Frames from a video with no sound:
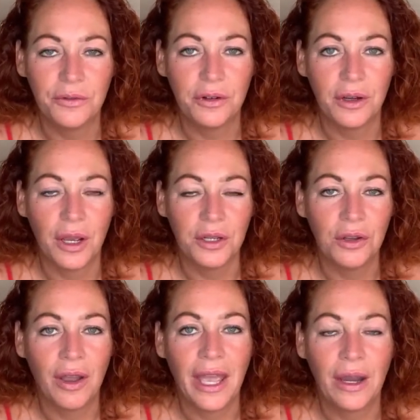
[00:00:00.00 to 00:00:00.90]
for a
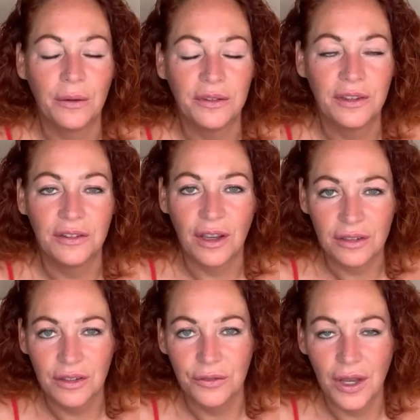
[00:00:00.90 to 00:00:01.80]
night out
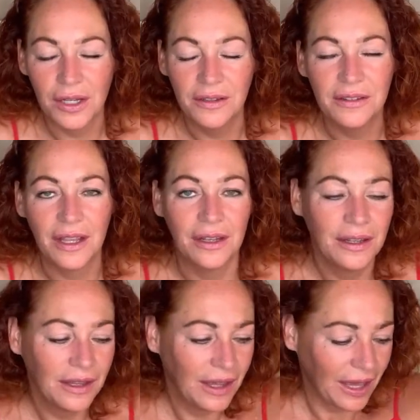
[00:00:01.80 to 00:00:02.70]
seductive kind of scent.
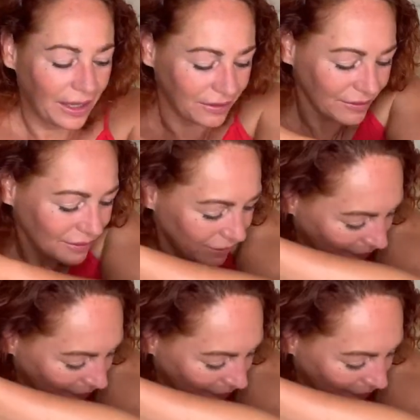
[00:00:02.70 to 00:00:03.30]
And